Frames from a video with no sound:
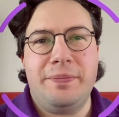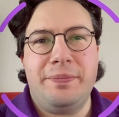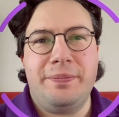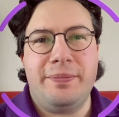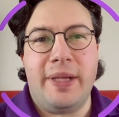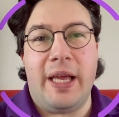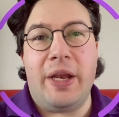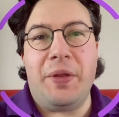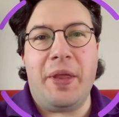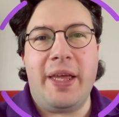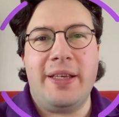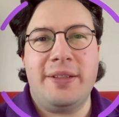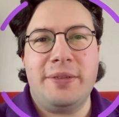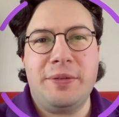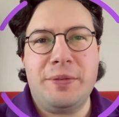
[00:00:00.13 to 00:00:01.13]
Hello
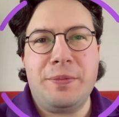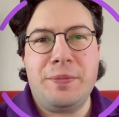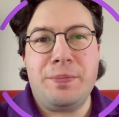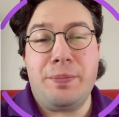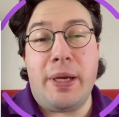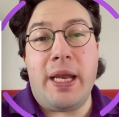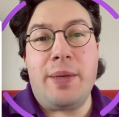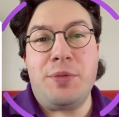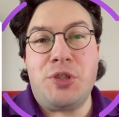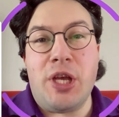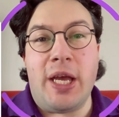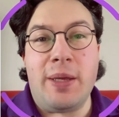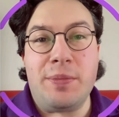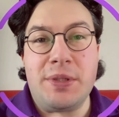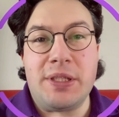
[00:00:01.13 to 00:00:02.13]
there. My name's
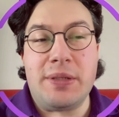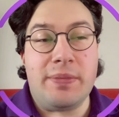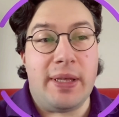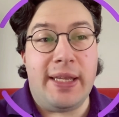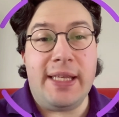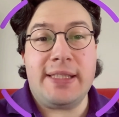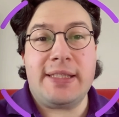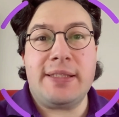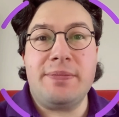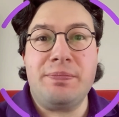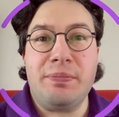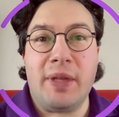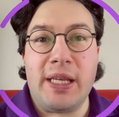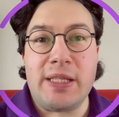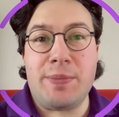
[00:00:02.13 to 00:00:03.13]
James, and this
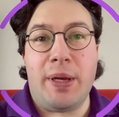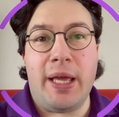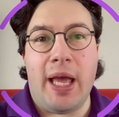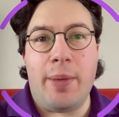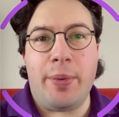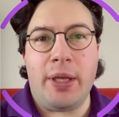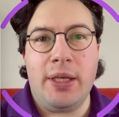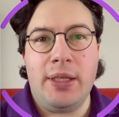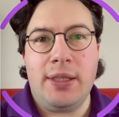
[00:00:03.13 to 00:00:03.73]
is my app.